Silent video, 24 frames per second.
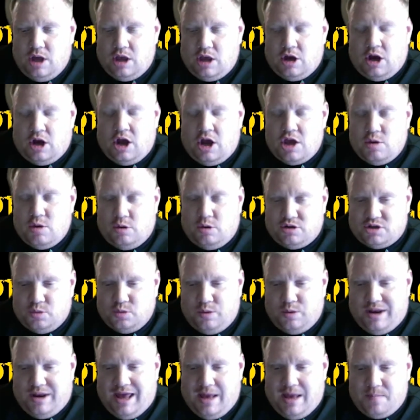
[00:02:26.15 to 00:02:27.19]
I know you want to
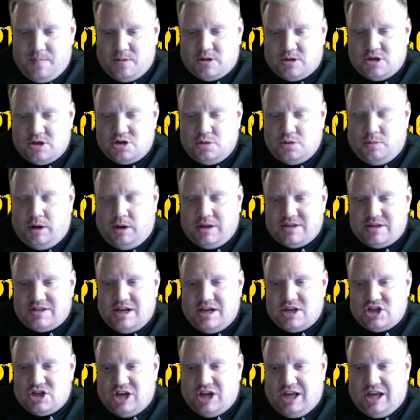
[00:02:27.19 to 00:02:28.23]
win it, but does your
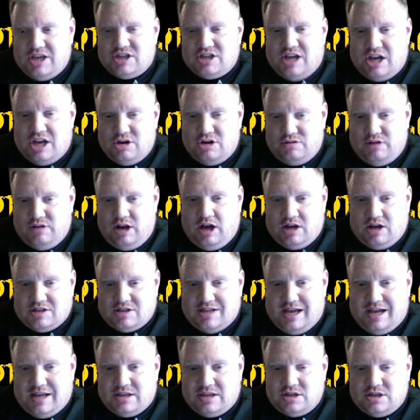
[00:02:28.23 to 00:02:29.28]
mindset change now you're in the last
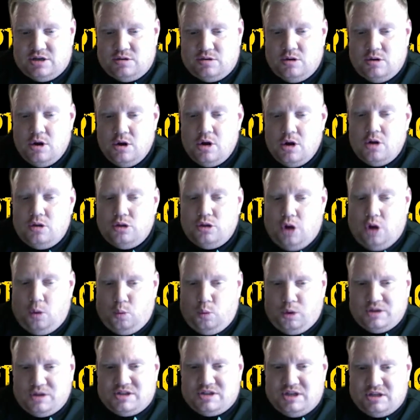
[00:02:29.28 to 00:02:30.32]
eight to not
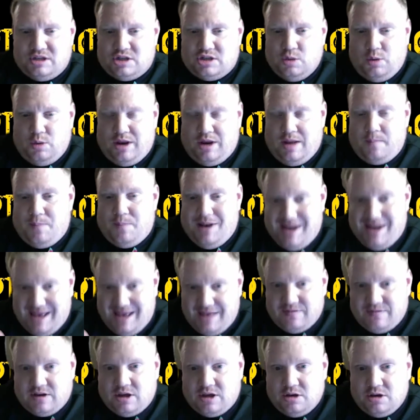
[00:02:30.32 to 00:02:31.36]
wanting to win it,
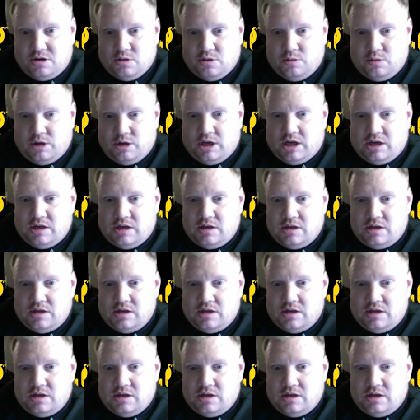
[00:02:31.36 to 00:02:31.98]
believing you can win it?